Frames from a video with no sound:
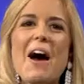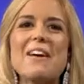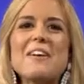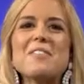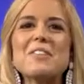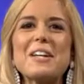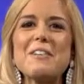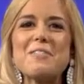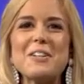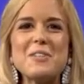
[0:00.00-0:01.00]
All right, if you're
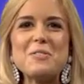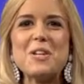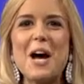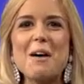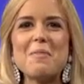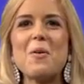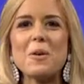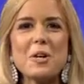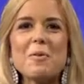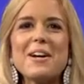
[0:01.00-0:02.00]
looking for a new
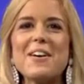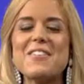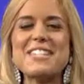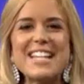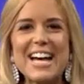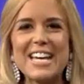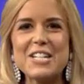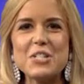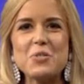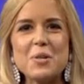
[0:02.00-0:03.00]
job or career in the
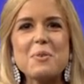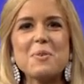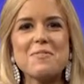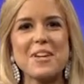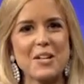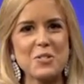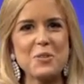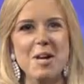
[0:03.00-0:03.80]
tech industry, we've got you